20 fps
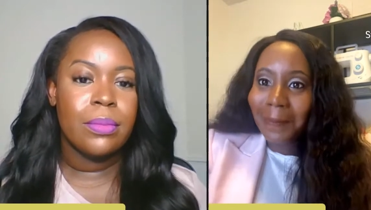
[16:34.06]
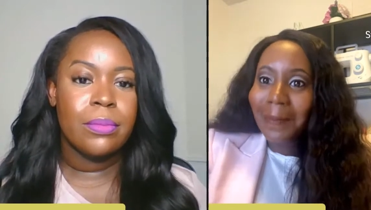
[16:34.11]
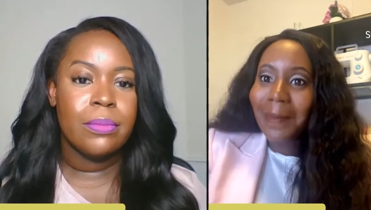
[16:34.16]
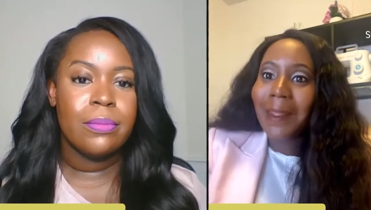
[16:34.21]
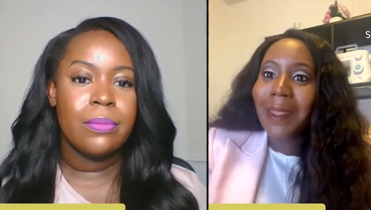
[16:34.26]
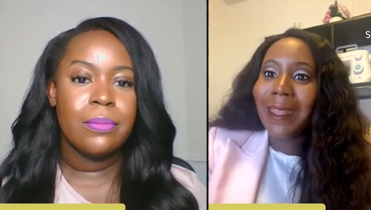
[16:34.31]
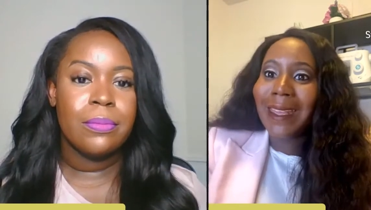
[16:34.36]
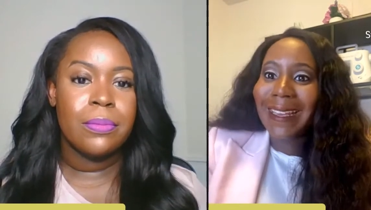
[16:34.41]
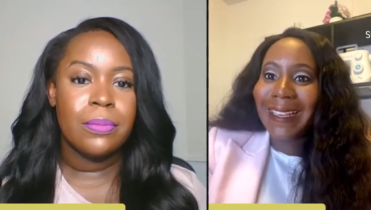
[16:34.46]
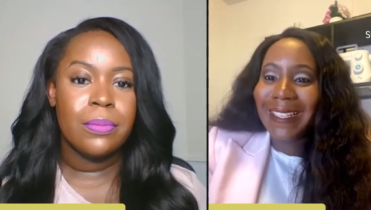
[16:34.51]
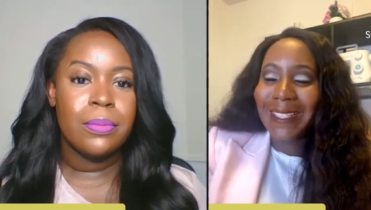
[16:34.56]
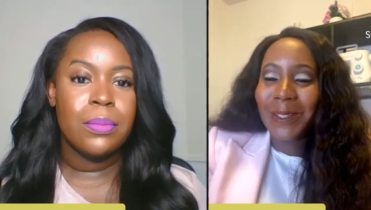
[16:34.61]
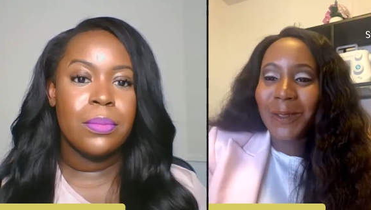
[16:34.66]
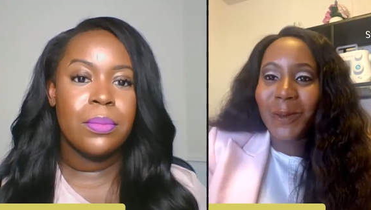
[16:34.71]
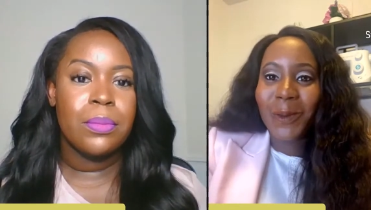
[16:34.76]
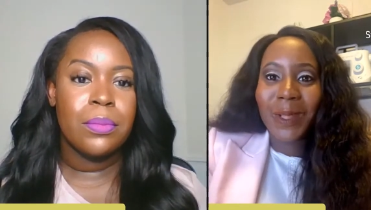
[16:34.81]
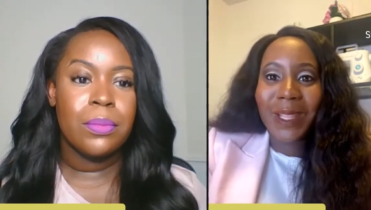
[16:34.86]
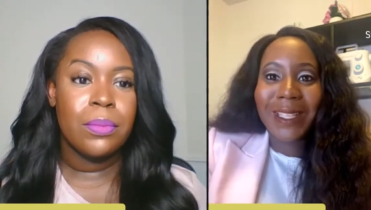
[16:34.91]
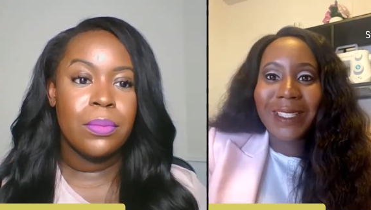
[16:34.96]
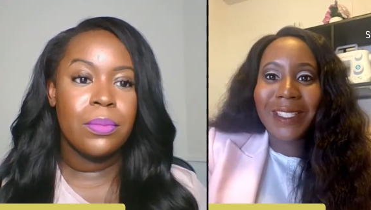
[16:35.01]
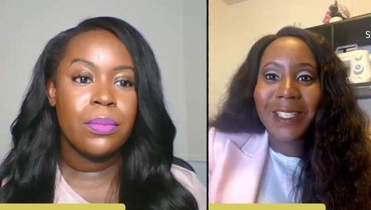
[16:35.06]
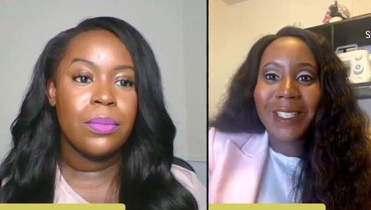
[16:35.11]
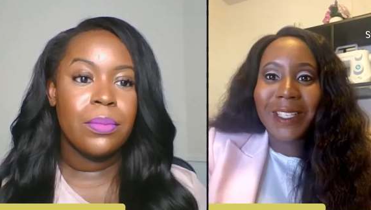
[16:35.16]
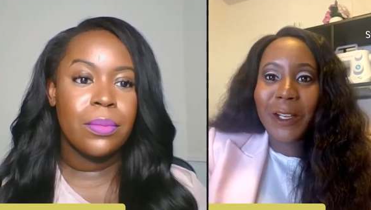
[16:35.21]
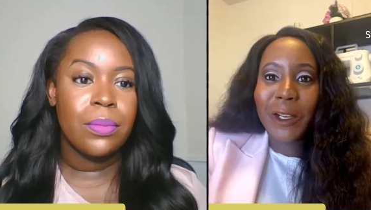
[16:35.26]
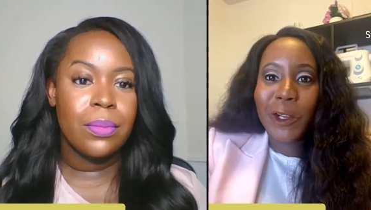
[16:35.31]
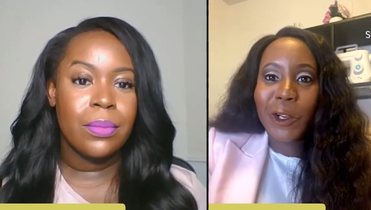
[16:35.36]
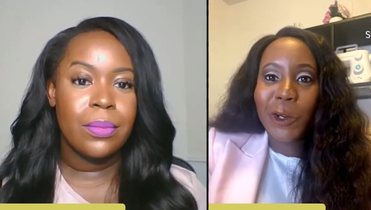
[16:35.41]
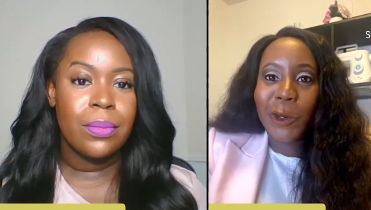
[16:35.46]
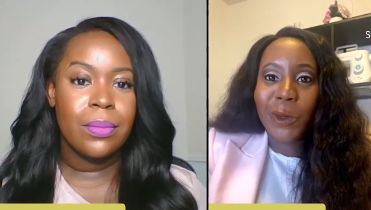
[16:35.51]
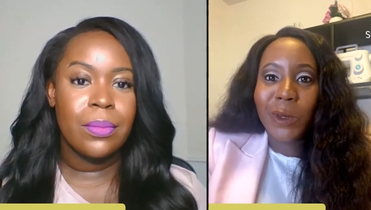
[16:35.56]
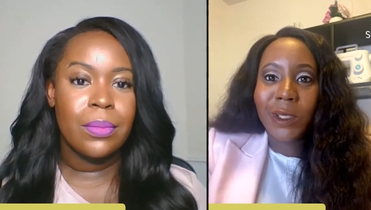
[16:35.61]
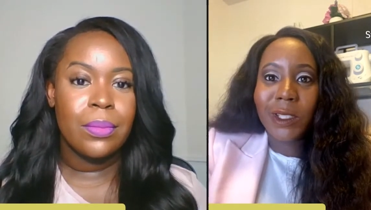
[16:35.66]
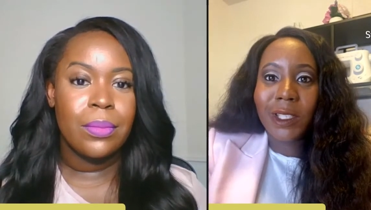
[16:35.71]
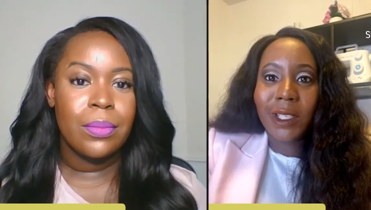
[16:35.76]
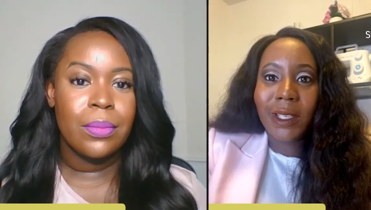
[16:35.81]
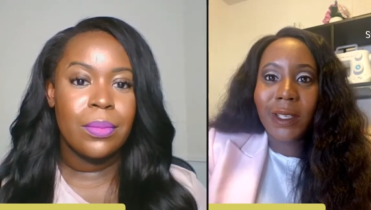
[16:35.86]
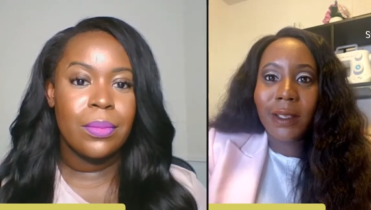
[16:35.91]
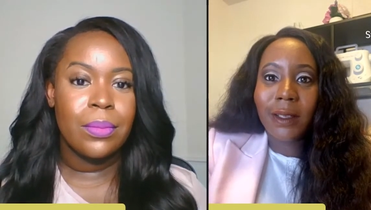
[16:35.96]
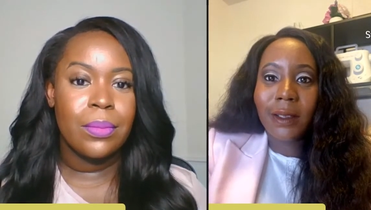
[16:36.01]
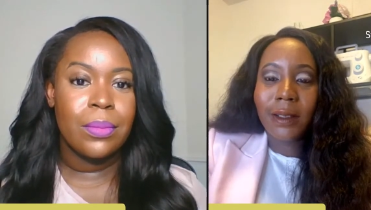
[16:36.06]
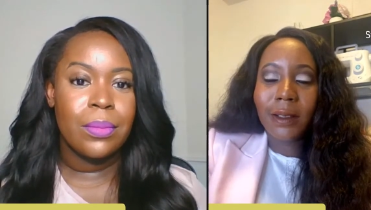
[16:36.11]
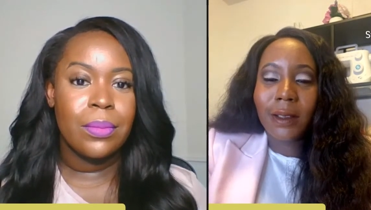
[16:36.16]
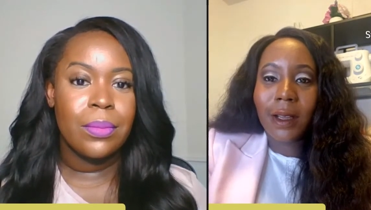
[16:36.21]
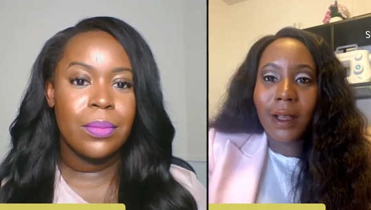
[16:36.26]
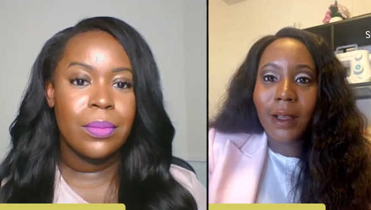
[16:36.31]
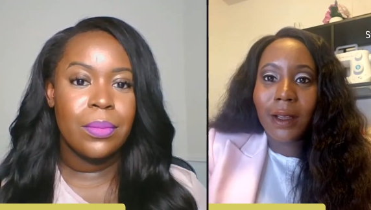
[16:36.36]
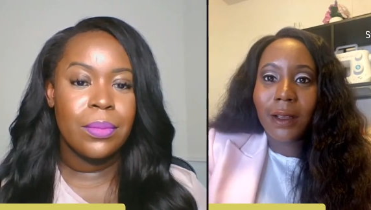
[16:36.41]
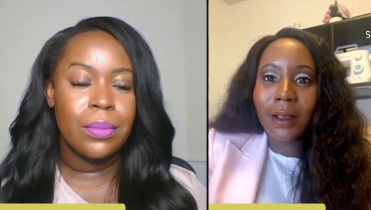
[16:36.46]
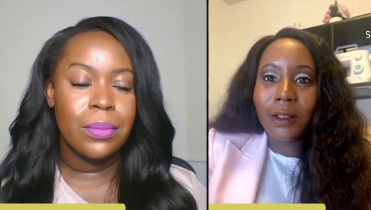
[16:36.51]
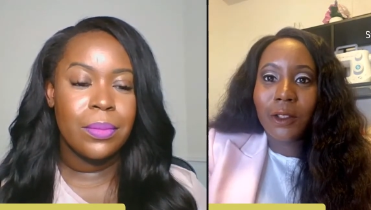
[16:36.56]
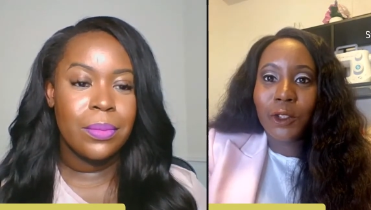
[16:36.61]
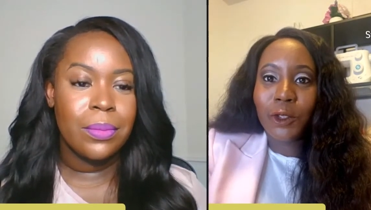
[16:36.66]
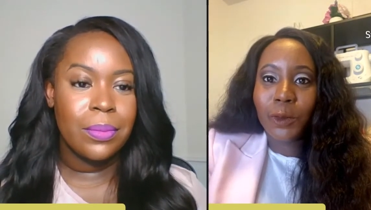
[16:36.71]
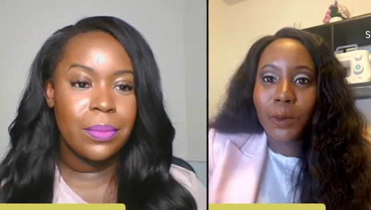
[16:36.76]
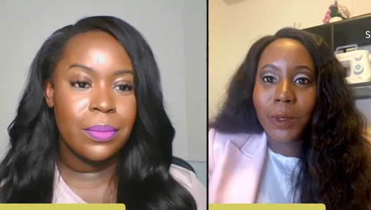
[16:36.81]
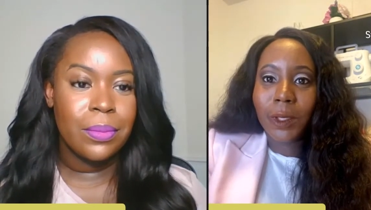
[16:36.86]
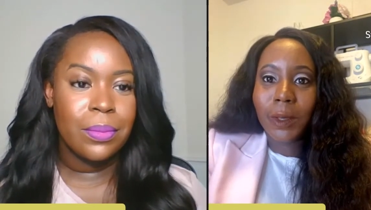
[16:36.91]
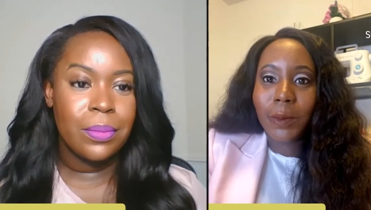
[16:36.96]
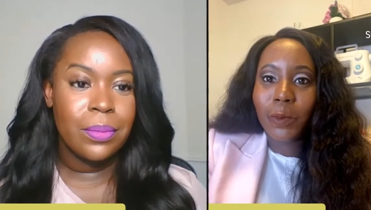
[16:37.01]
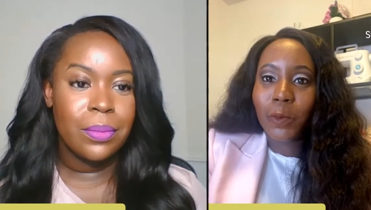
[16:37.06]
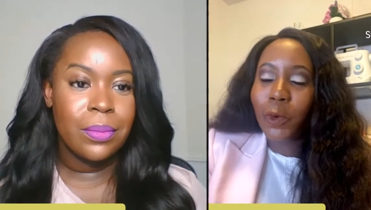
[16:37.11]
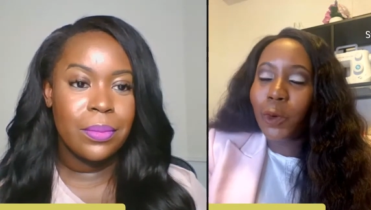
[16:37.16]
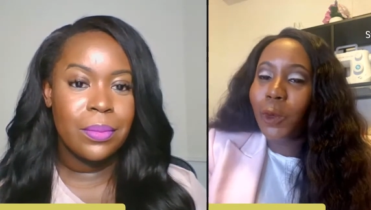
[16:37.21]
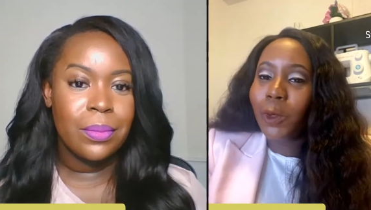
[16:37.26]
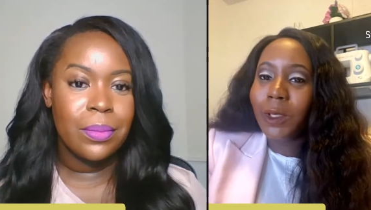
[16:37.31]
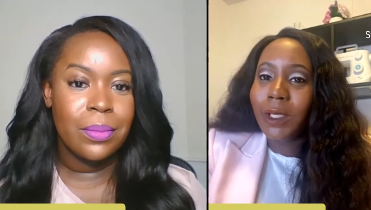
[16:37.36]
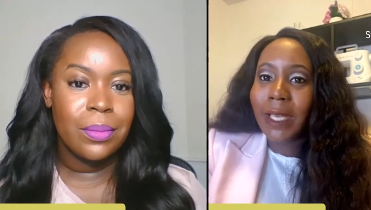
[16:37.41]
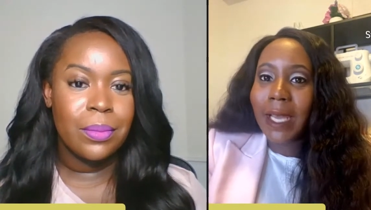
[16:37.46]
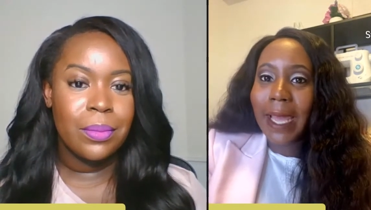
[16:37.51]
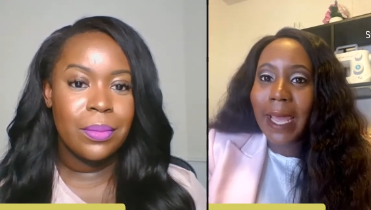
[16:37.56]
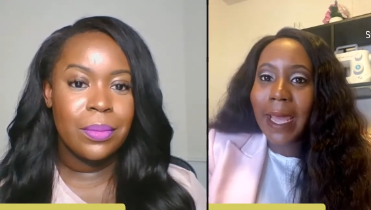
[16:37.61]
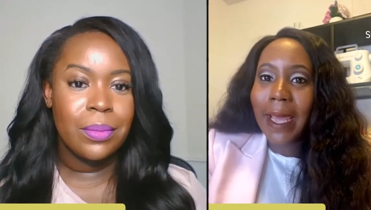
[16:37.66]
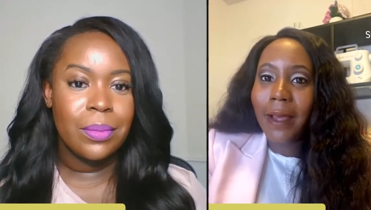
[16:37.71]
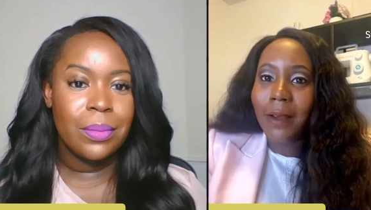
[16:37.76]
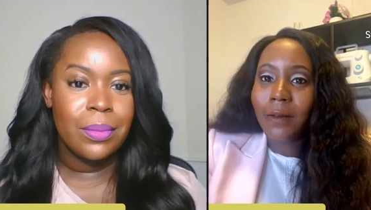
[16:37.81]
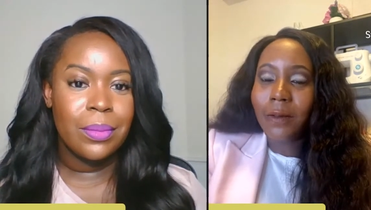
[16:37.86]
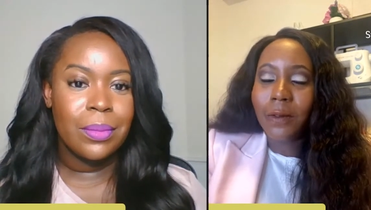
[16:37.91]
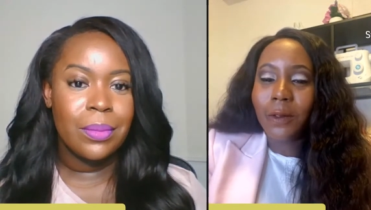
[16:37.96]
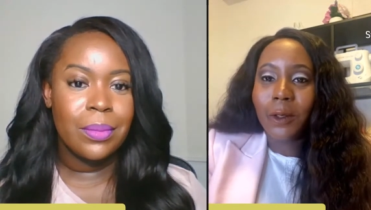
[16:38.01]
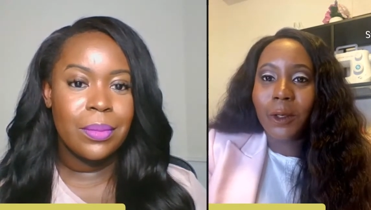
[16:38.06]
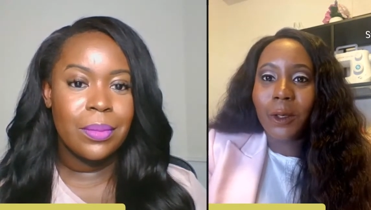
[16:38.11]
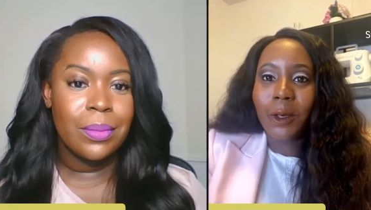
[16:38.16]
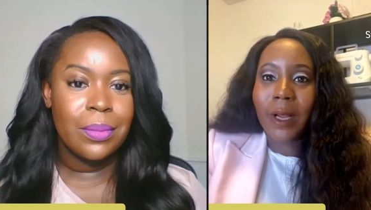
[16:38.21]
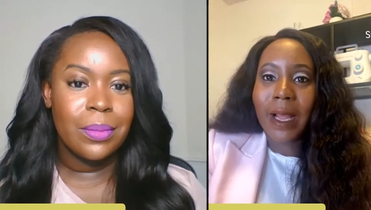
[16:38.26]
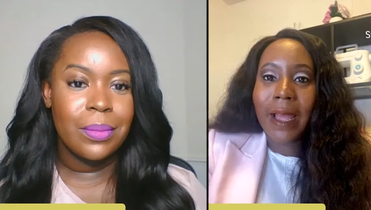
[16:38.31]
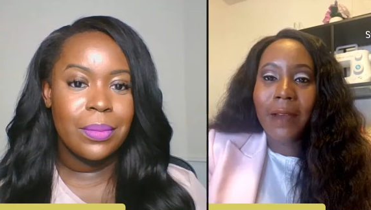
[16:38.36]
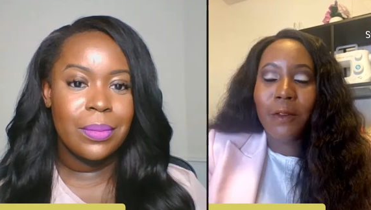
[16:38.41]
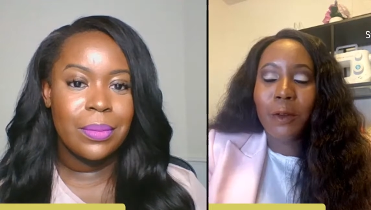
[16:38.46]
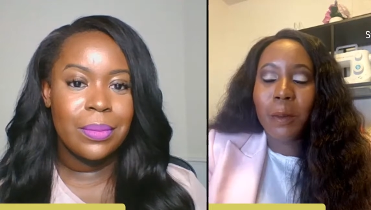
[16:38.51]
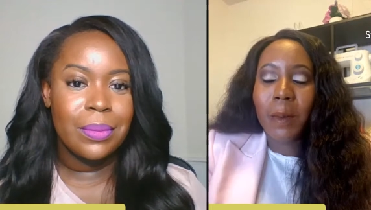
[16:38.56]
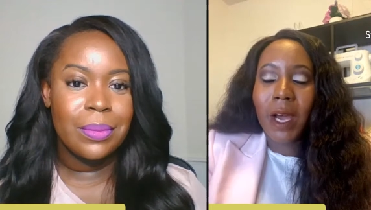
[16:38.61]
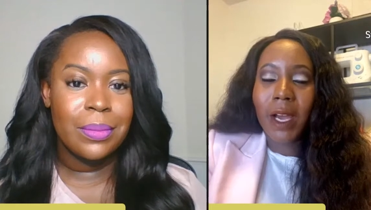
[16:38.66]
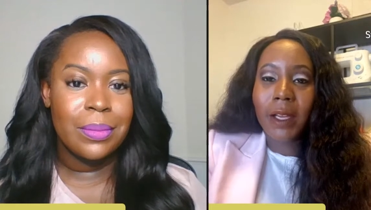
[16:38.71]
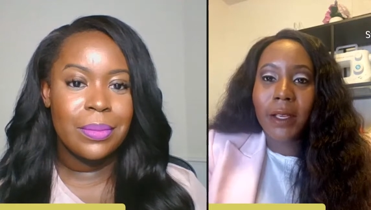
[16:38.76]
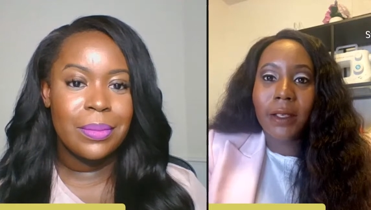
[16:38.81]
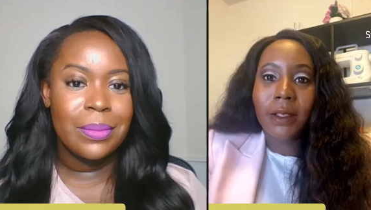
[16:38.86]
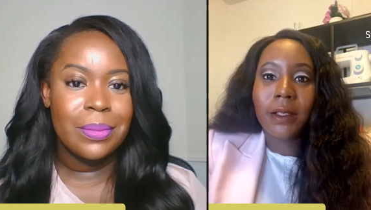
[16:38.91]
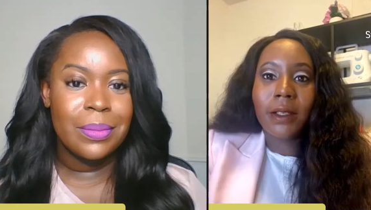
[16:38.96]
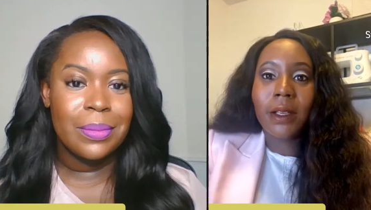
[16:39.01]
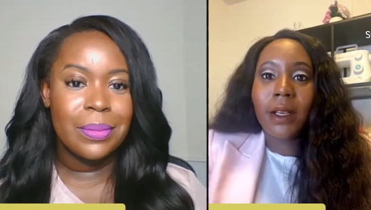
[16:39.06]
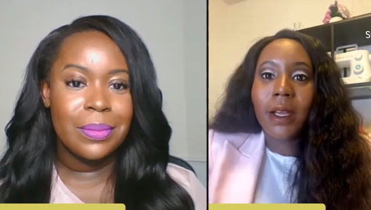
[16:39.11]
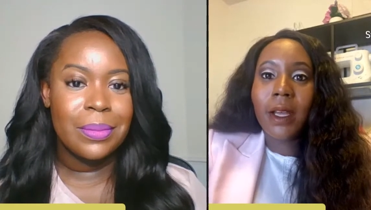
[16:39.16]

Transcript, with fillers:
Speaker 1: Nice. Well, that's an encouraging uh, dream role to have or have in mind.